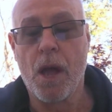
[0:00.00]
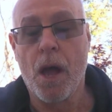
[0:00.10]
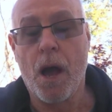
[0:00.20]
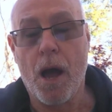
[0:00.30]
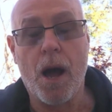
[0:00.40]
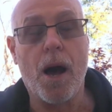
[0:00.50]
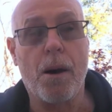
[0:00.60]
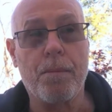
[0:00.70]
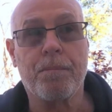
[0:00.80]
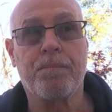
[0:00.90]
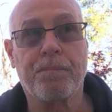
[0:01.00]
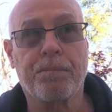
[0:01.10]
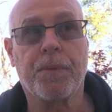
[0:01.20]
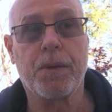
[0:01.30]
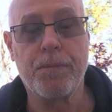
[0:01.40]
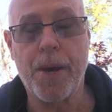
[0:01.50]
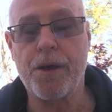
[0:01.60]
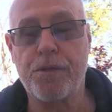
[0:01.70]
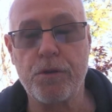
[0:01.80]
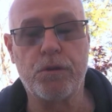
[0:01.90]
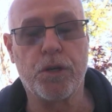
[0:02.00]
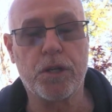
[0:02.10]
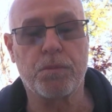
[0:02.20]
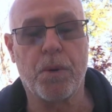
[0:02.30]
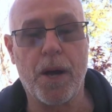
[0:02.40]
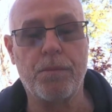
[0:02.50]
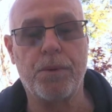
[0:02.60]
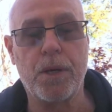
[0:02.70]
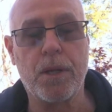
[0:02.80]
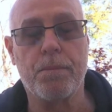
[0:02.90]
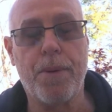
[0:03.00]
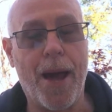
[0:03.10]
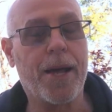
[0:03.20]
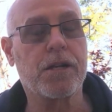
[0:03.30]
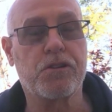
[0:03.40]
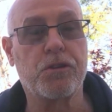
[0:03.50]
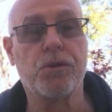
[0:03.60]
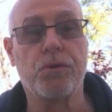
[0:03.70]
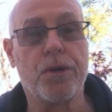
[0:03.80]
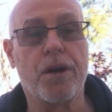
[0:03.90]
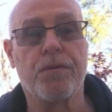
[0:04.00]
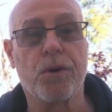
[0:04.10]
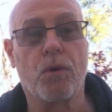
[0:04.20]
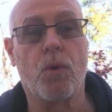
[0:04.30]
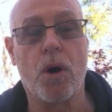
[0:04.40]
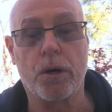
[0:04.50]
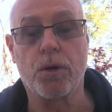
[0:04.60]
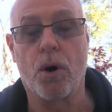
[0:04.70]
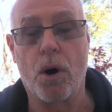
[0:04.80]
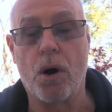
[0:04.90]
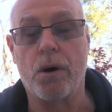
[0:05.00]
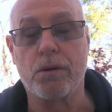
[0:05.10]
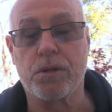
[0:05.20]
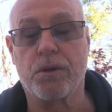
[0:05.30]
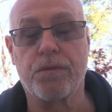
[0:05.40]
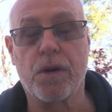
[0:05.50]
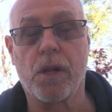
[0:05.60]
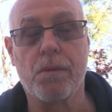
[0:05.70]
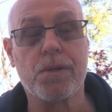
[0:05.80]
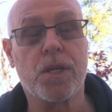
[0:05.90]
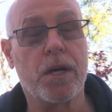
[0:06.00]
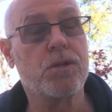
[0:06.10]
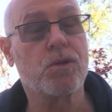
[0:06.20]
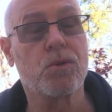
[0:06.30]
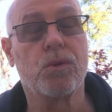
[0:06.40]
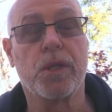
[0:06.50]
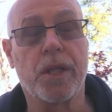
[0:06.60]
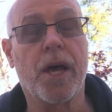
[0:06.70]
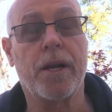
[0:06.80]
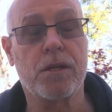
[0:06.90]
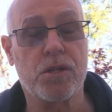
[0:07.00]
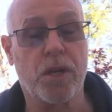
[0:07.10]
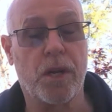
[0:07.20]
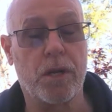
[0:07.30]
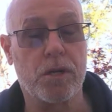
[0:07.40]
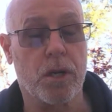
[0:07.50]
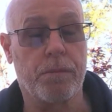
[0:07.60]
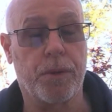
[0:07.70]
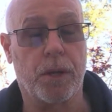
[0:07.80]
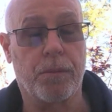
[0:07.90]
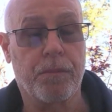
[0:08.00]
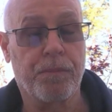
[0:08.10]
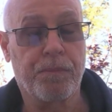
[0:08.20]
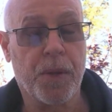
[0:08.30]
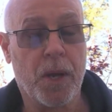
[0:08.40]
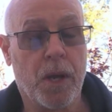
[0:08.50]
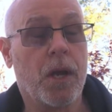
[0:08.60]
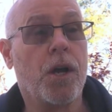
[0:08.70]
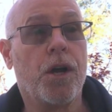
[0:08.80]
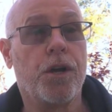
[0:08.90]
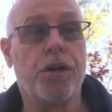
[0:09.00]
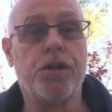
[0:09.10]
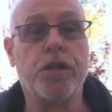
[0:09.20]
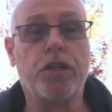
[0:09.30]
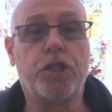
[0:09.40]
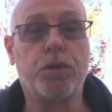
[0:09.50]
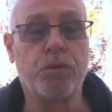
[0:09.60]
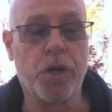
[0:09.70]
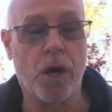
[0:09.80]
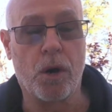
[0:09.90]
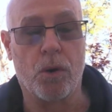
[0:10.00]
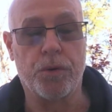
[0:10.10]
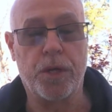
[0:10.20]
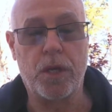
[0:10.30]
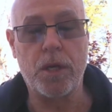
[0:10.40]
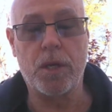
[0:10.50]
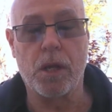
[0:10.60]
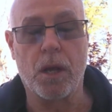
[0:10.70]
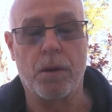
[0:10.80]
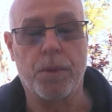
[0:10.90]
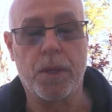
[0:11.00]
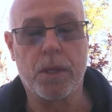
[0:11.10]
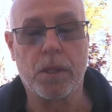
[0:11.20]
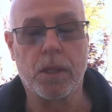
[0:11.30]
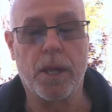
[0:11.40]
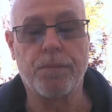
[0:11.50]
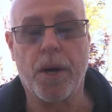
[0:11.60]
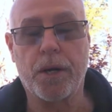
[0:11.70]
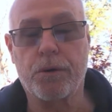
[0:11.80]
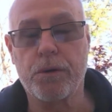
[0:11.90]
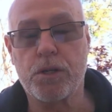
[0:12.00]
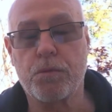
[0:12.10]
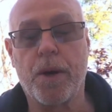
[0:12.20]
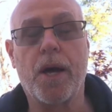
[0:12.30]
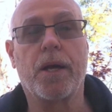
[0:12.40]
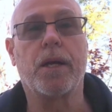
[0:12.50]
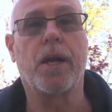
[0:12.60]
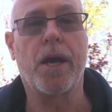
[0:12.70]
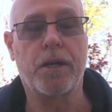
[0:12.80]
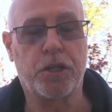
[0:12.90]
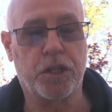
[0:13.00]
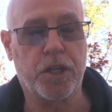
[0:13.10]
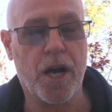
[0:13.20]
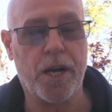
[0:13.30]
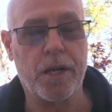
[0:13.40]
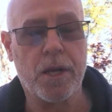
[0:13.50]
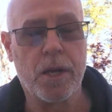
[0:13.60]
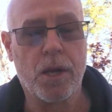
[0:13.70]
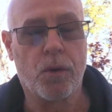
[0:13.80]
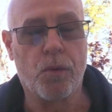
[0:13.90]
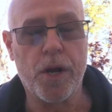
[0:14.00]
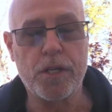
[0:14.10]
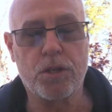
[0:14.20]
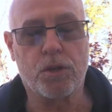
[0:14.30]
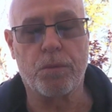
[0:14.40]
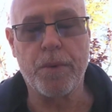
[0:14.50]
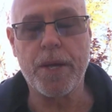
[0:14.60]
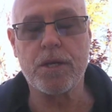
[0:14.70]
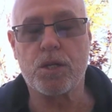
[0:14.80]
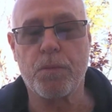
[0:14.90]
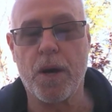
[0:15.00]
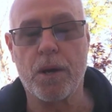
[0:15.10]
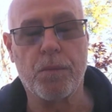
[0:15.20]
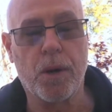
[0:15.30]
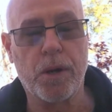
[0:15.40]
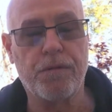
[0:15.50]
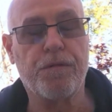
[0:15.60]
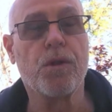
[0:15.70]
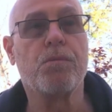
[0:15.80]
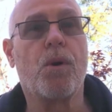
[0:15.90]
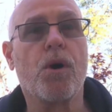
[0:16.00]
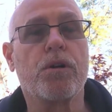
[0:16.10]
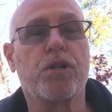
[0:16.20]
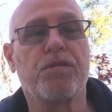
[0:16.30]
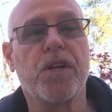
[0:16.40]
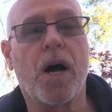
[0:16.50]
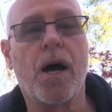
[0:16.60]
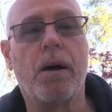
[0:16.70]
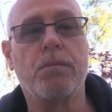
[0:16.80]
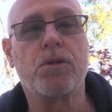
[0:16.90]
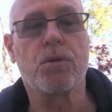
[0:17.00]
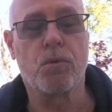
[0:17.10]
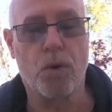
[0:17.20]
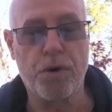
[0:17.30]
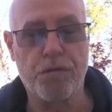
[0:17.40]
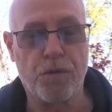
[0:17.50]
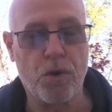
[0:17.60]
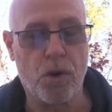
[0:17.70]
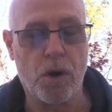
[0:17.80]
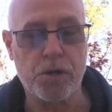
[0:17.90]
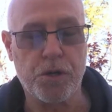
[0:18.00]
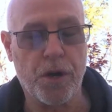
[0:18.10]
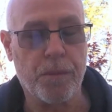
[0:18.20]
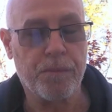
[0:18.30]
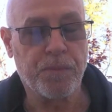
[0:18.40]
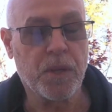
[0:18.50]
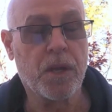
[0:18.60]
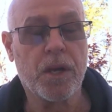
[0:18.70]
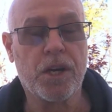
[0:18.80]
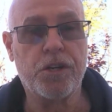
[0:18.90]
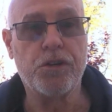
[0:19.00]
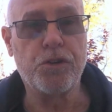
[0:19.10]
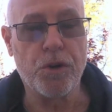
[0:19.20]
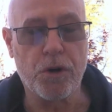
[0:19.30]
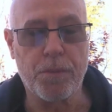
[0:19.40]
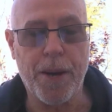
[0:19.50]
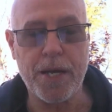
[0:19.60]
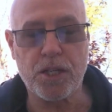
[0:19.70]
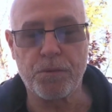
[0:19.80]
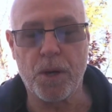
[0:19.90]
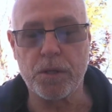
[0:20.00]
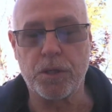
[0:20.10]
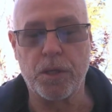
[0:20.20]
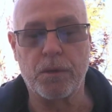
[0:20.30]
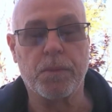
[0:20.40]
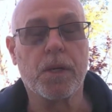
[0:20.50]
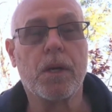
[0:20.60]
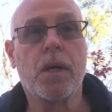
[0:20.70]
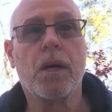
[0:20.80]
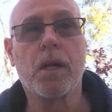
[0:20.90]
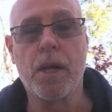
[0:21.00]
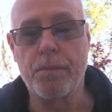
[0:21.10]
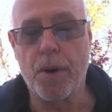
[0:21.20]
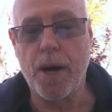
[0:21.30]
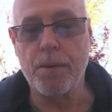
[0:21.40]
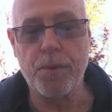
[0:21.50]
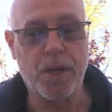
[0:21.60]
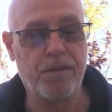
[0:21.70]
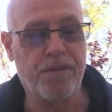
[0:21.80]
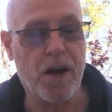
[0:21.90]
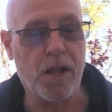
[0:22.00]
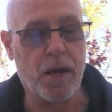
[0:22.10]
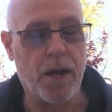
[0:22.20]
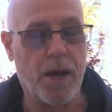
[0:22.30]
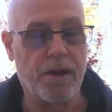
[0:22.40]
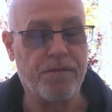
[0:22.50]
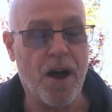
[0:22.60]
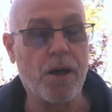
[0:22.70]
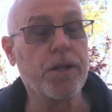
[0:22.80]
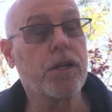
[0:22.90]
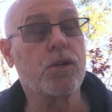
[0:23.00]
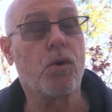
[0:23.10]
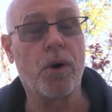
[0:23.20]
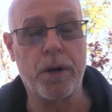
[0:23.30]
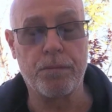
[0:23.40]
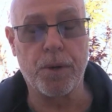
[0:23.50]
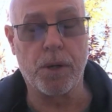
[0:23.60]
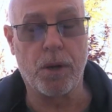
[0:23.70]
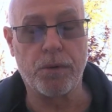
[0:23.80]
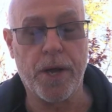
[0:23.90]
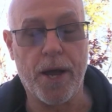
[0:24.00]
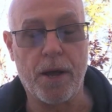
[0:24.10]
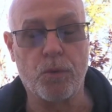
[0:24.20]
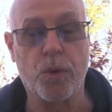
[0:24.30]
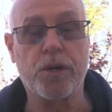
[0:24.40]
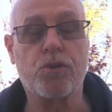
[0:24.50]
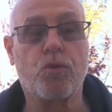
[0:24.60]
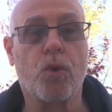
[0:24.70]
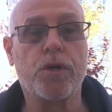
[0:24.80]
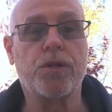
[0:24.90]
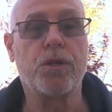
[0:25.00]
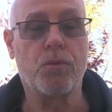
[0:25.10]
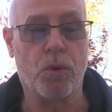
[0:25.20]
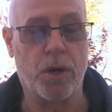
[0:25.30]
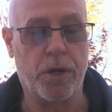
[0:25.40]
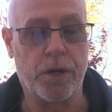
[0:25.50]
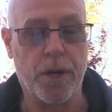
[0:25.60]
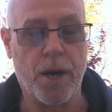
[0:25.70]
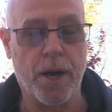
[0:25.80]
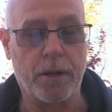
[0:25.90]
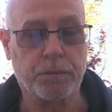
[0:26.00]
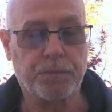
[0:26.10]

Matthew just might be the baddest dude ever to walk the halls of Columbus High School, and that is saying something. Did you know the Key Club, led by Chris Mank and Ed Shishati, raised a tremendous amount of money for the March of Dimes? Wonderful cause there. Did you know the basketball team, led by Mickey Falla and valedictorian Bill O'Dowd, went 21-9.